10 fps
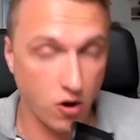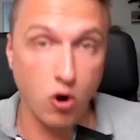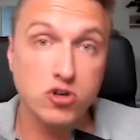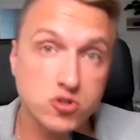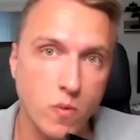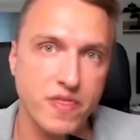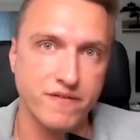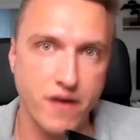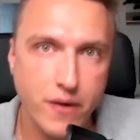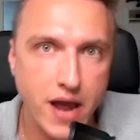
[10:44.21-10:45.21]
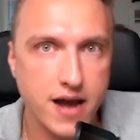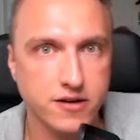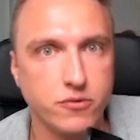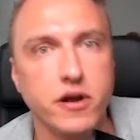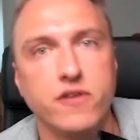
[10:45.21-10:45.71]
also with a very high
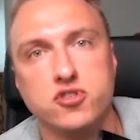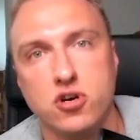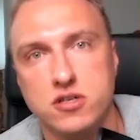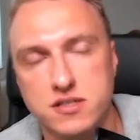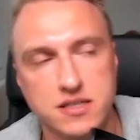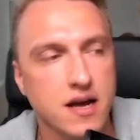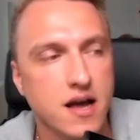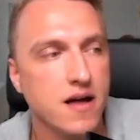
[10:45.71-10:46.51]
degree of certainty,